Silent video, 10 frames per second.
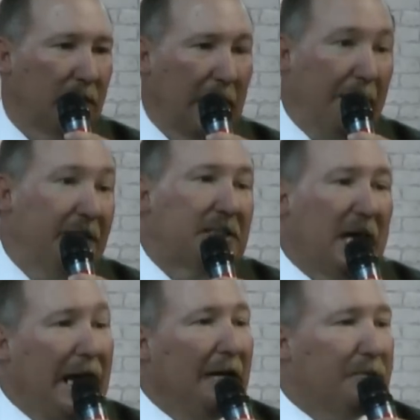How many
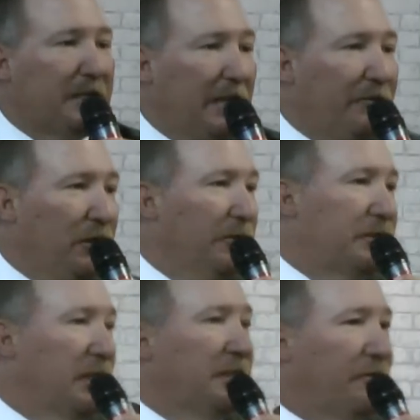times have you
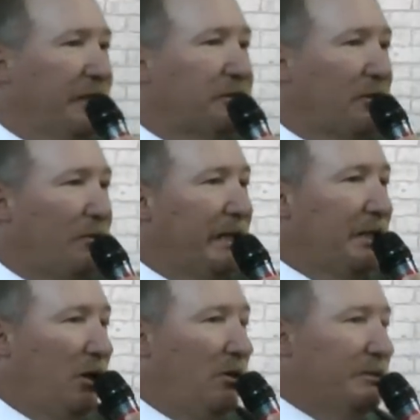as an individual went
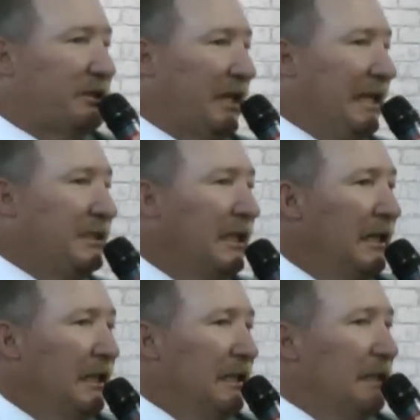home and said,
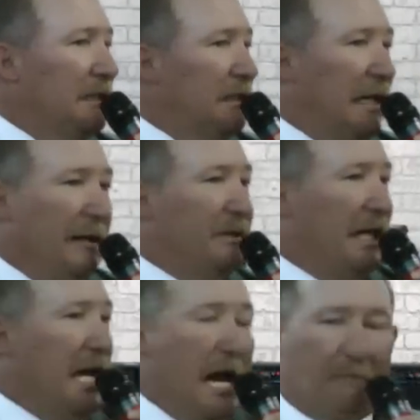I'm
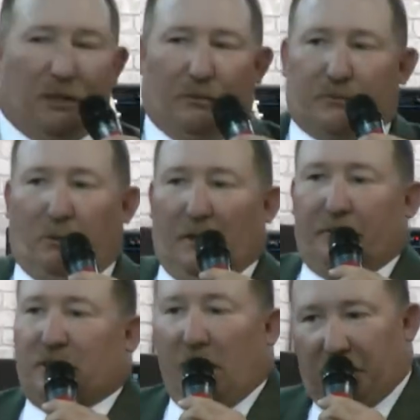not happy with what
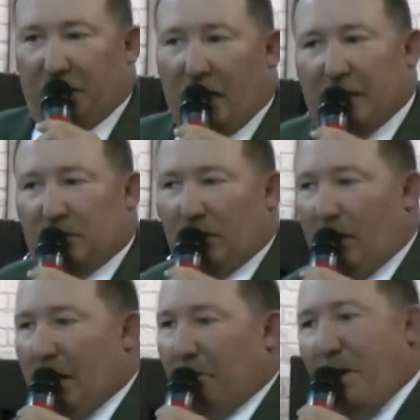was said tonight,
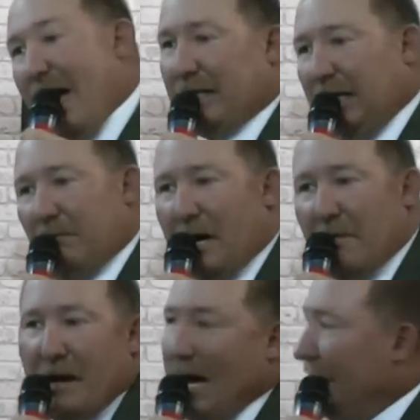so I'm packing
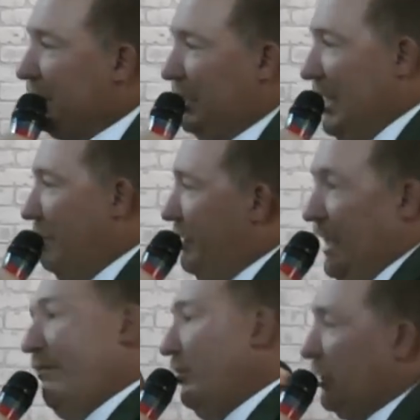my bags and I'm
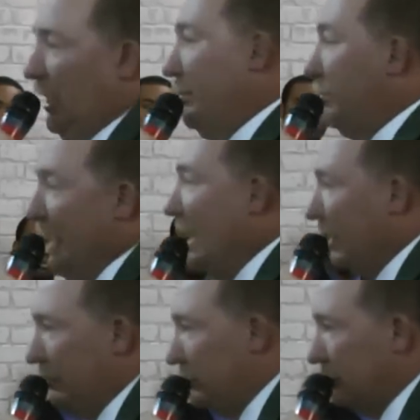never coming back?